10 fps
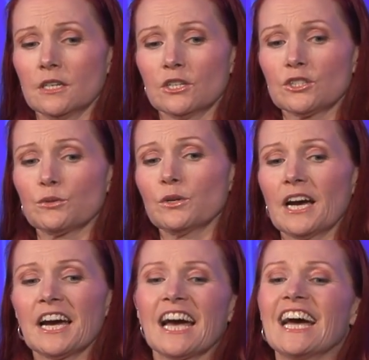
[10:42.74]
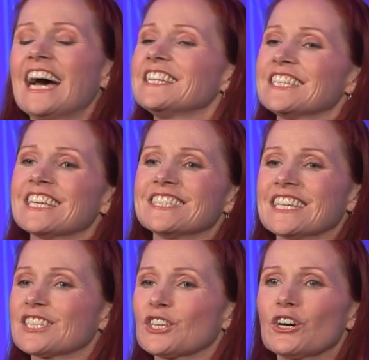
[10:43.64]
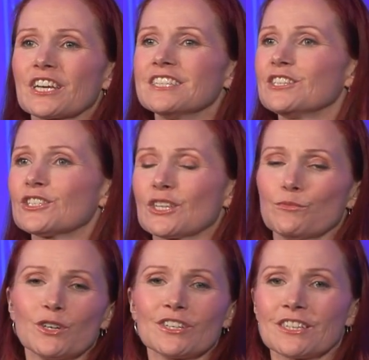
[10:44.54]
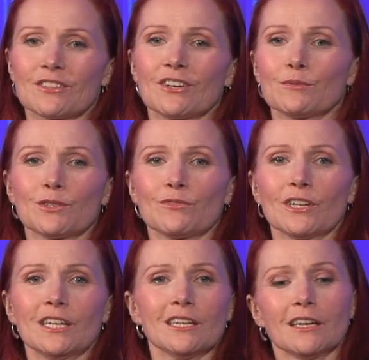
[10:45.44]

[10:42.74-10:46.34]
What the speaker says: So I had to get TikTok in here somewhere because I thought it was funny.